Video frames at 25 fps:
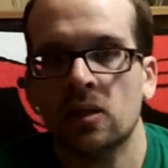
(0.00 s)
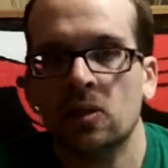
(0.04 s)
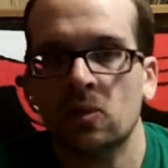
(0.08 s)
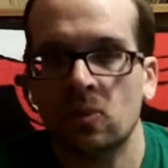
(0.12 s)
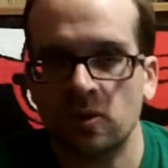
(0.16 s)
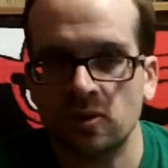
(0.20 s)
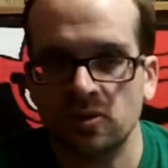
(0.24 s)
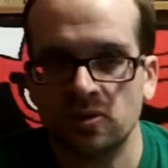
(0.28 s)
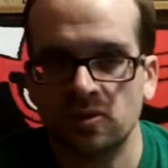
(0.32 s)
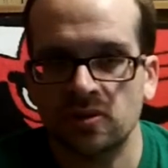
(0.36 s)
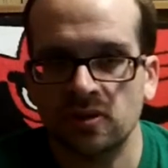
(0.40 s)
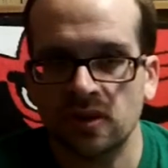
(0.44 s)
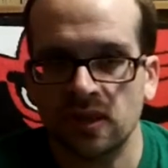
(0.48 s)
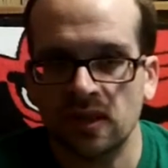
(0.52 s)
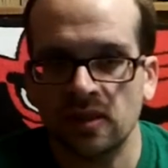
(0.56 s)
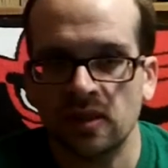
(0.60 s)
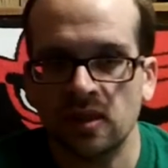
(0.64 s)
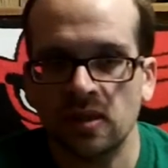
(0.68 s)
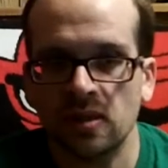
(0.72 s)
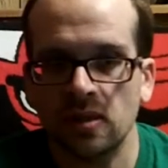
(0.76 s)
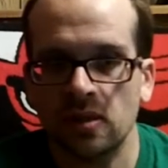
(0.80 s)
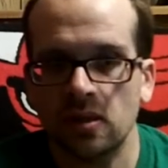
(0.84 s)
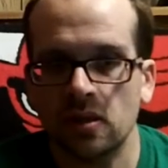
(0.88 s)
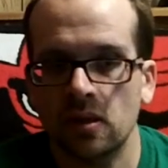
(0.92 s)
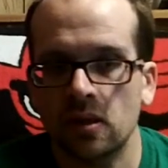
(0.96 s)
was at
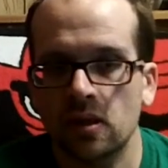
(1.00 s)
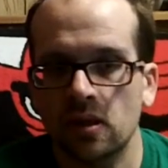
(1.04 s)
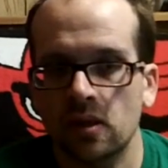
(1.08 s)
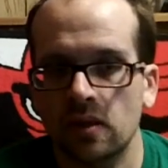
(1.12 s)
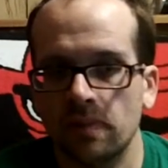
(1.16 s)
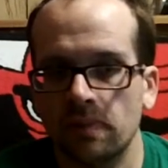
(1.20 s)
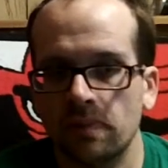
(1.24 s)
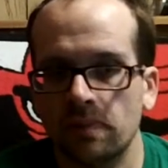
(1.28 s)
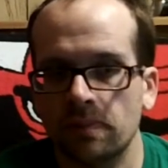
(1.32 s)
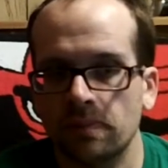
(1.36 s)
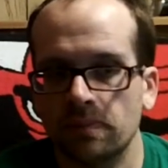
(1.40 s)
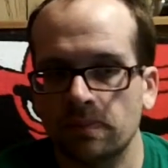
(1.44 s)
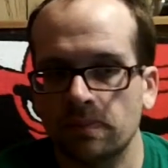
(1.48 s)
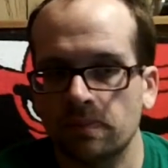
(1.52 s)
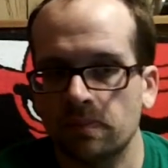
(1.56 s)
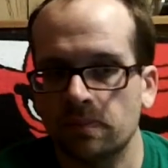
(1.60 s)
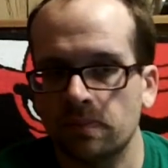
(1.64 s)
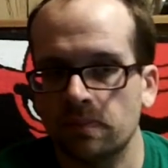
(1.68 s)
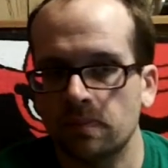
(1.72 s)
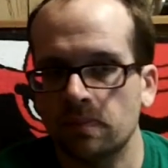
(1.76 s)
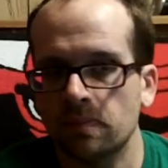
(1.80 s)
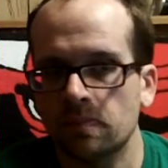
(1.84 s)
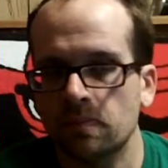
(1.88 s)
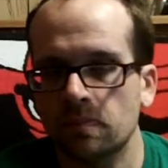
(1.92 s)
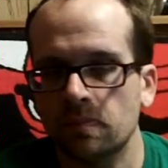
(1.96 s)
the,
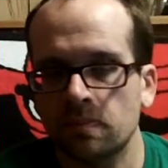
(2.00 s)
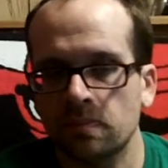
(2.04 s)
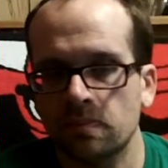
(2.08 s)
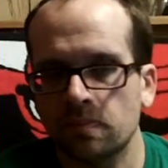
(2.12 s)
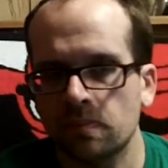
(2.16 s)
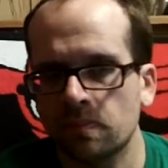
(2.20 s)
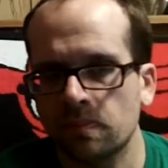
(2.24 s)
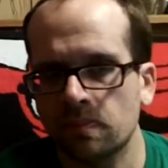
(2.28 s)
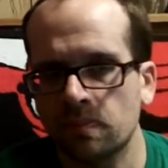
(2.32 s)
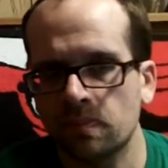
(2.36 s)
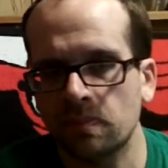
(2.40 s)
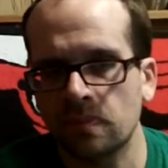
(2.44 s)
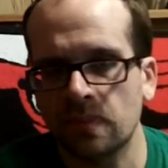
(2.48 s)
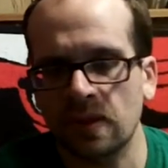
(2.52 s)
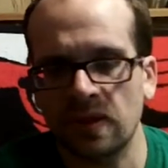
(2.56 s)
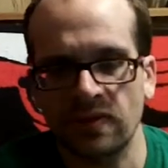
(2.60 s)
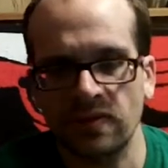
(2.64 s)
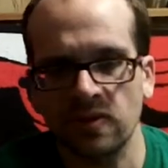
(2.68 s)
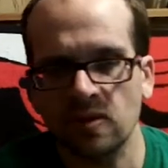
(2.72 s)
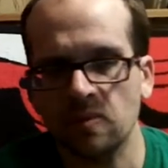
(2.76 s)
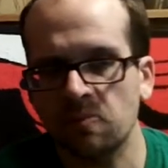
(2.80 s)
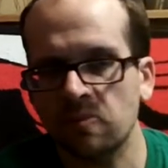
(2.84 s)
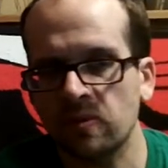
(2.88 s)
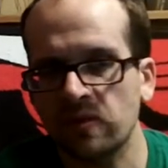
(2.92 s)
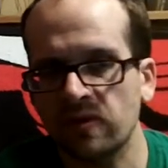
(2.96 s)
I
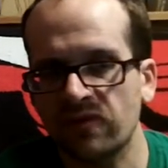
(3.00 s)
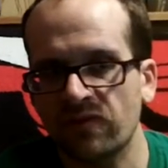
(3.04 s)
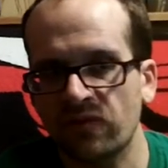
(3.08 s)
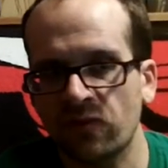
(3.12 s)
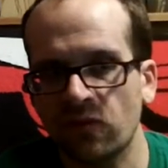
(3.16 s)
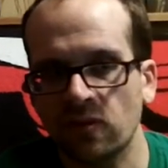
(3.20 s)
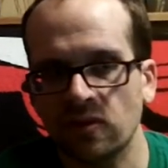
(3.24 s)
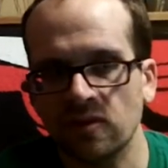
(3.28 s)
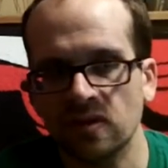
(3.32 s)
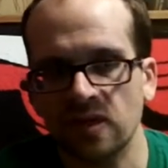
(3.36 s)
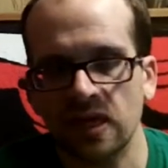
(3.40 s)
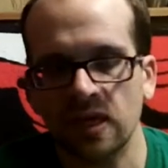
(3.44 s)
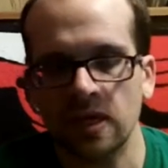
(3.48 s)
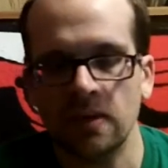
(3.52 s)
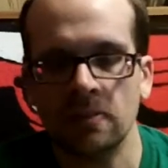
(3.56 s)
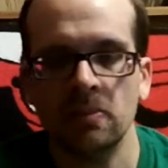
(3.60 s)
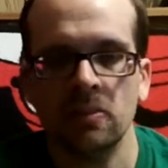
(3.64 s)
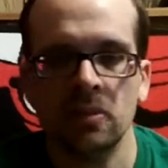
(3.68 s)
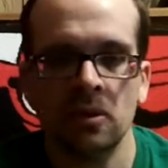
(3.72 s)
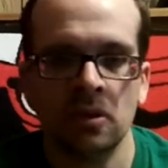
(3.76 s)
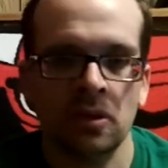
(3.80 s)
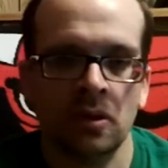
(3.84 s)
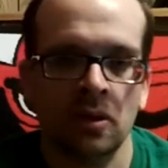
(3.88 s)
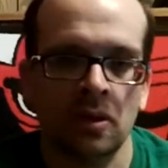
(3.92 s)
think before the game,